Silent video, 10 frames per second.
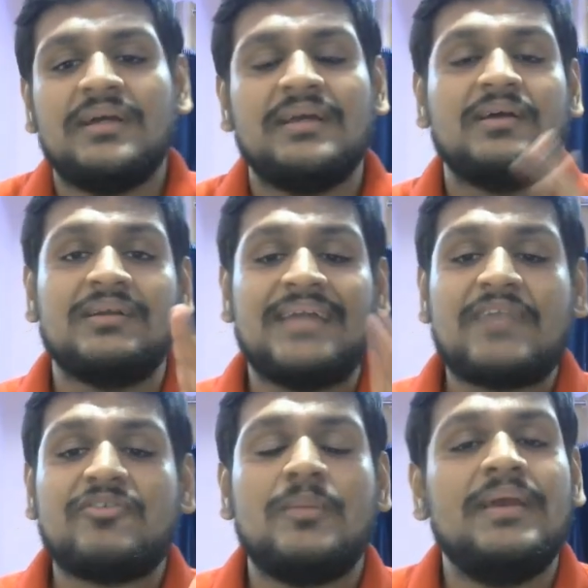that
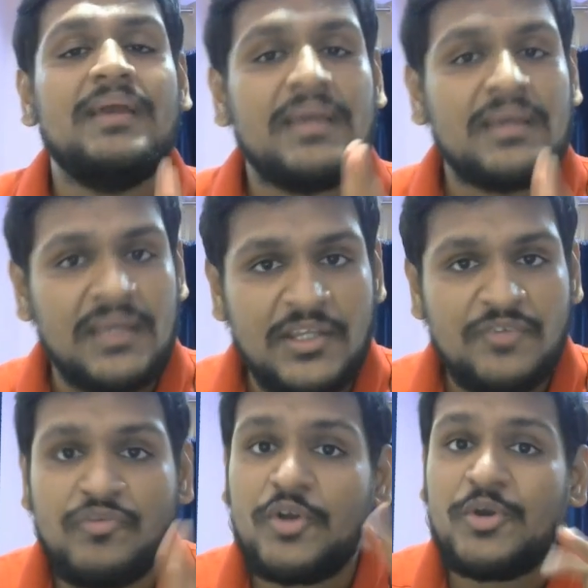will be enough
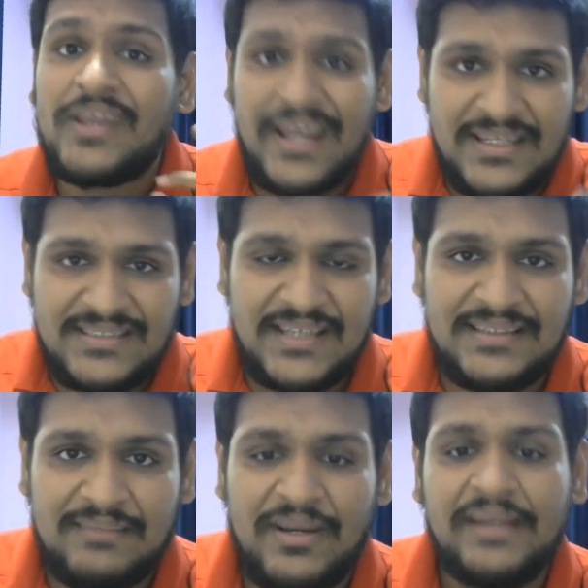for your ATC
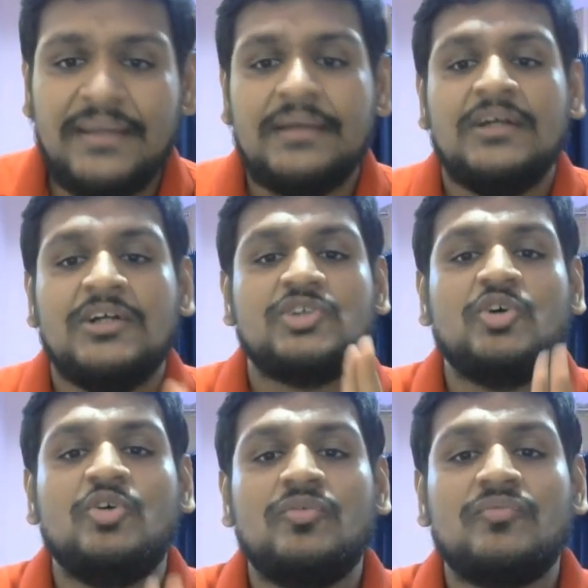exam, right.
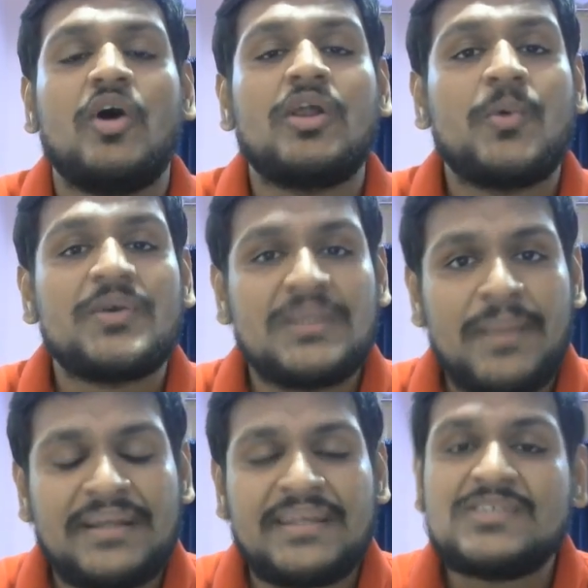So for question
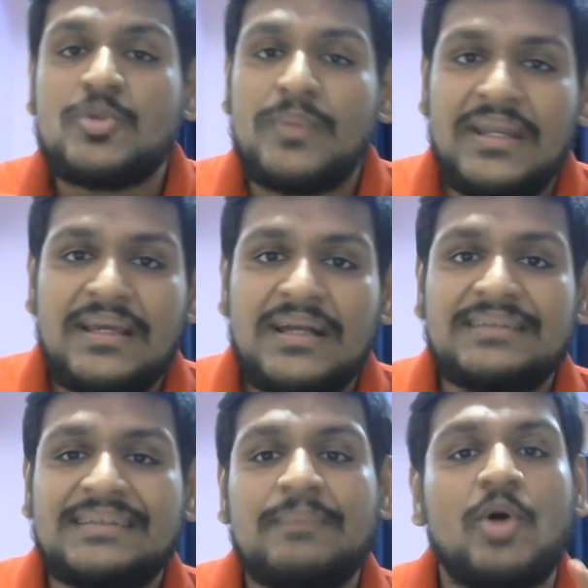practice to building
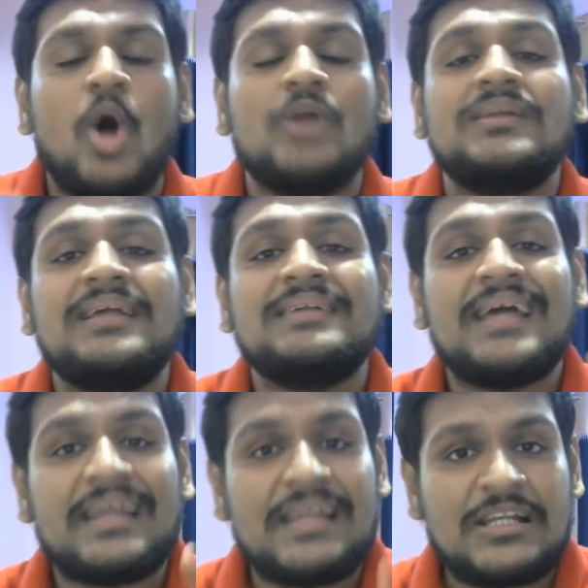concept, all the things are
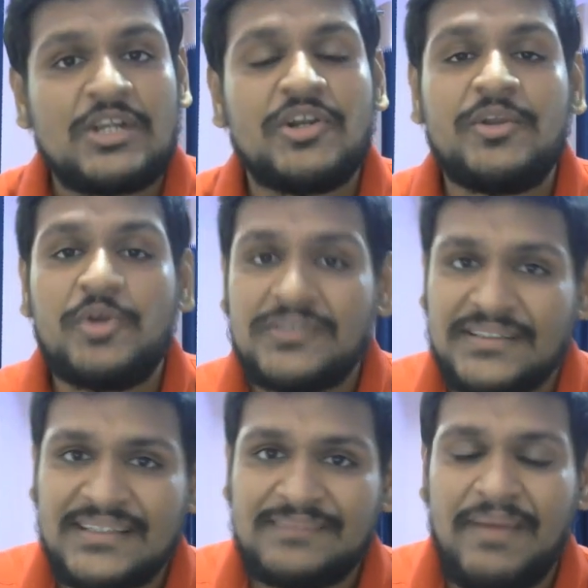included in your
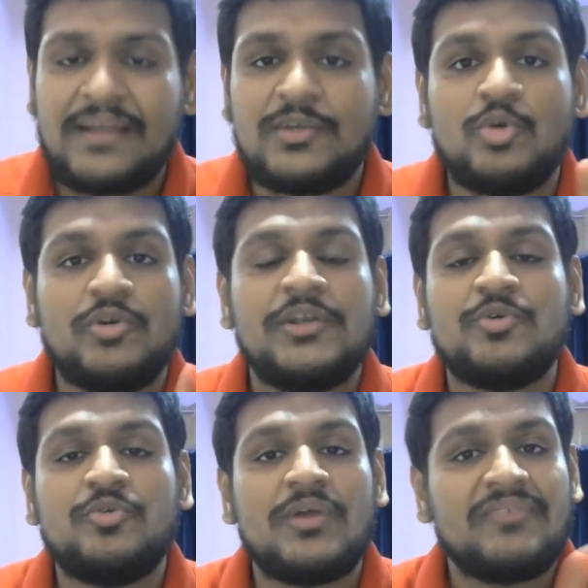success pack. No need
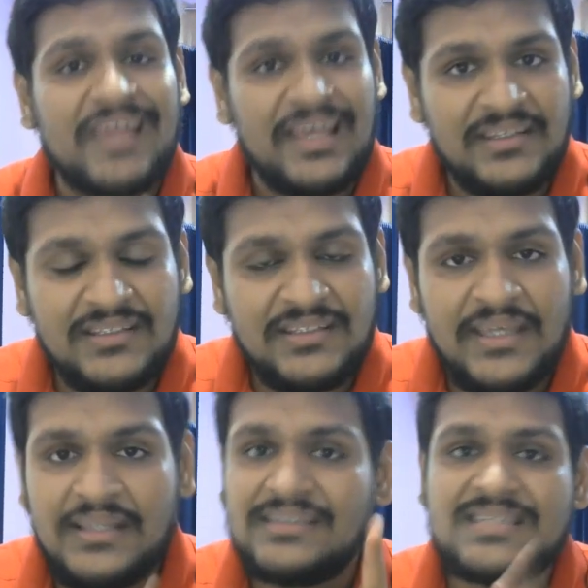to refer any other
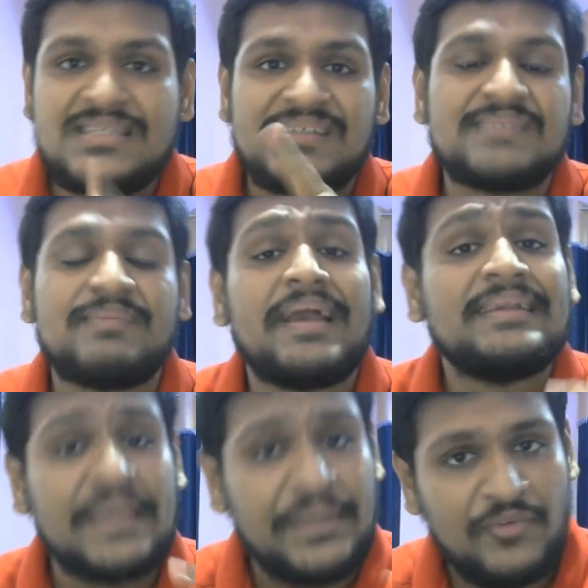thing, just success pack is
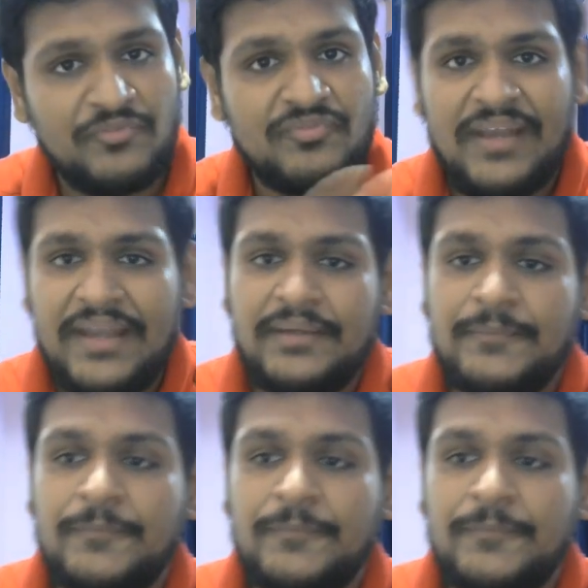enough, right.